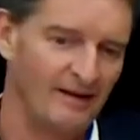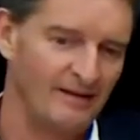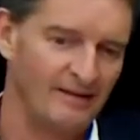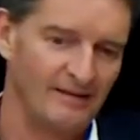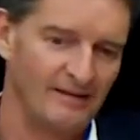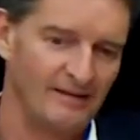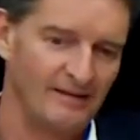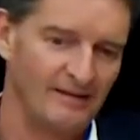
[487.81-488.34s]

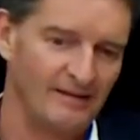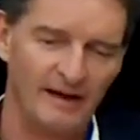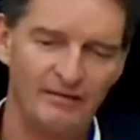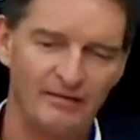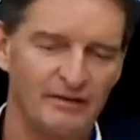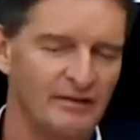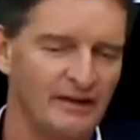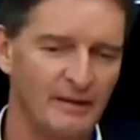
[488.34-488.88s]
We don't
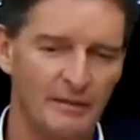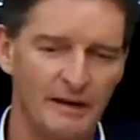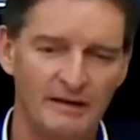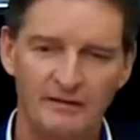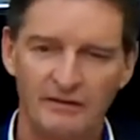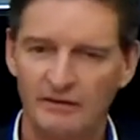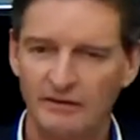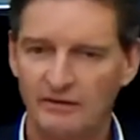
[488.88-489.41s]
have the same
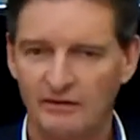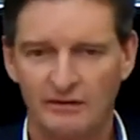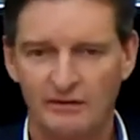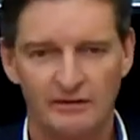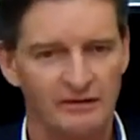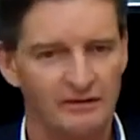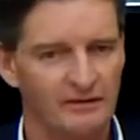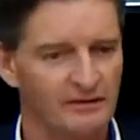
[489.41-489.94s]

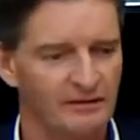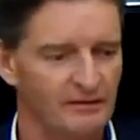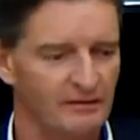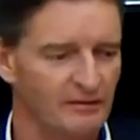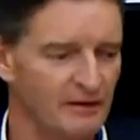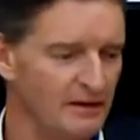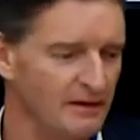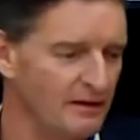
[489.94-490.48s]
interests.
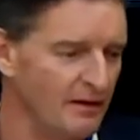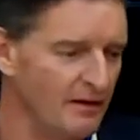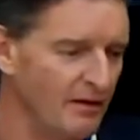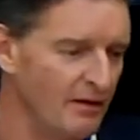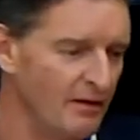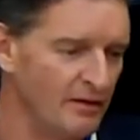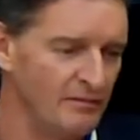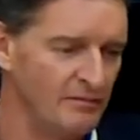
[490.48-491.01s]
We
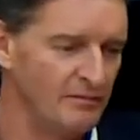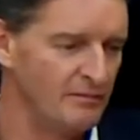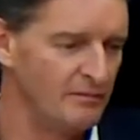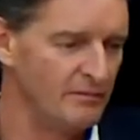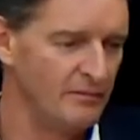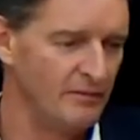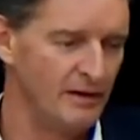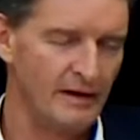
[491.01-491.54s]
are
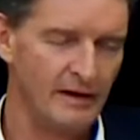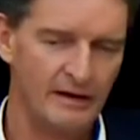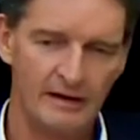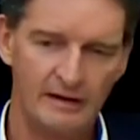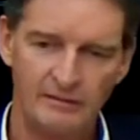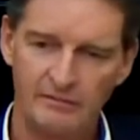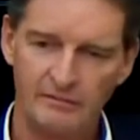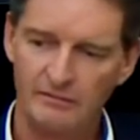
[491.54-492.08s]

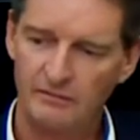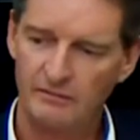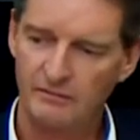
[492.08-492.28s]
very